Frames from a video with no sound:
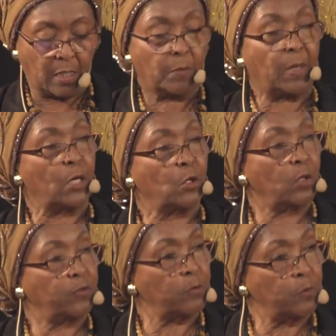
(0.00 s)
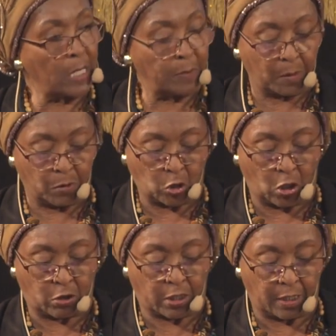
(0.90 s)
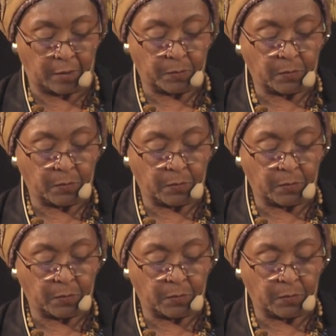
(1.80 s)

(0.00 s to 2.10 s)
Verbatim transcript: by an overwhelming majority